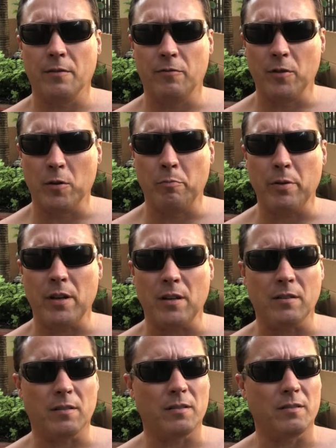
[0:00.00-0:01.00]

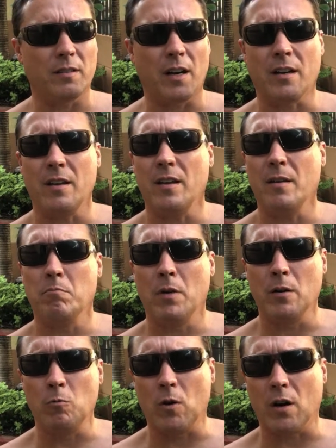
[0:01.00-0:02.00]
Philippines. I can get
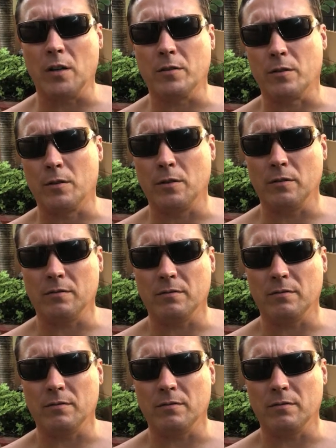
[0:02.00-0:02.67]
Budweiser